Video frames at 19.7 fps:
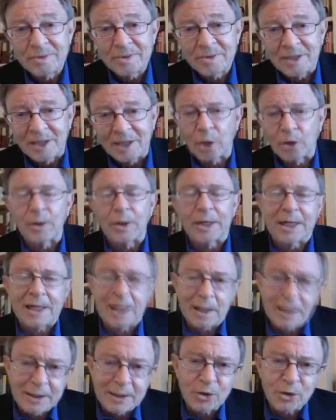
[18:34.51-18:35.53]
Hillary
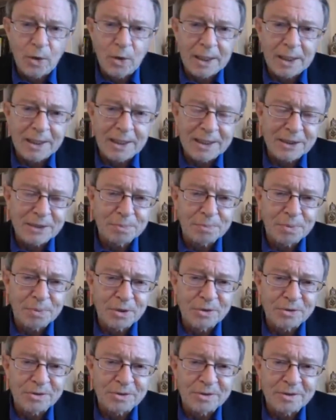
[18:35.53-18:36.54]
Clinton's running against
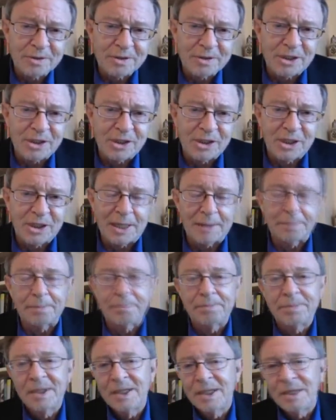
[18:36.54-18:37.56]
Putin. Jeb
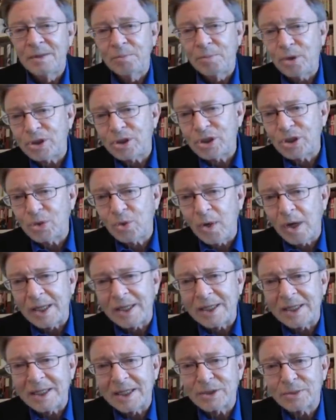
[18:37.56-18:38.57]
Bush is
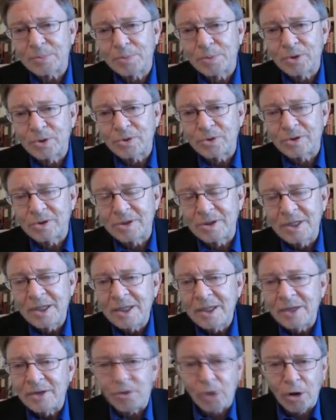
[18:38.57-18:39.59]
running against Putin.
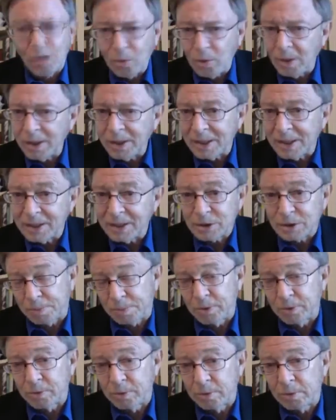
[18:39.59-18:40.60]
They're all running against
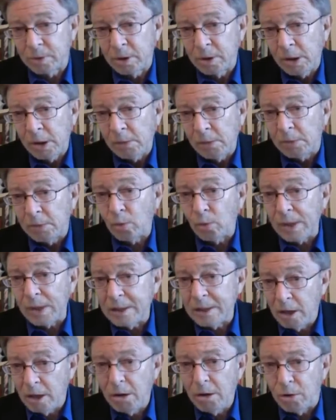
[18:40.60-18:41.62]
Putin. But we
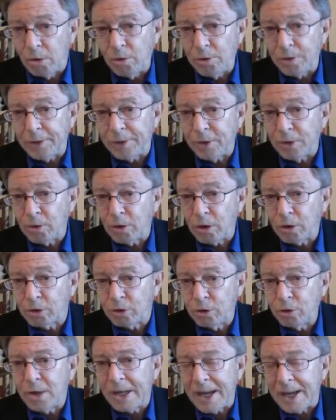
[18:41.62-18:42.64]
know that there are
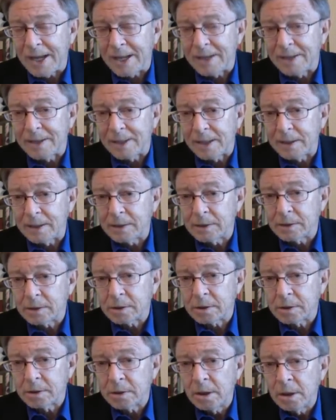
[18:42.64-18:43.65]
two
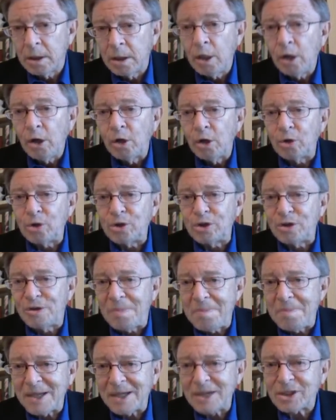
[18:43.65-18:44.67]
candidates whose
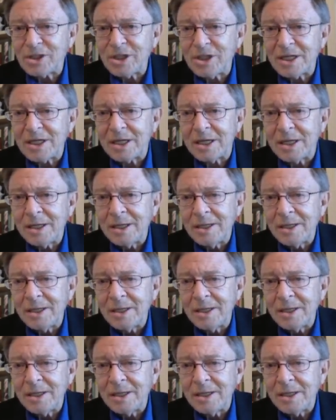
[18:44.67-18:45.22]
domestic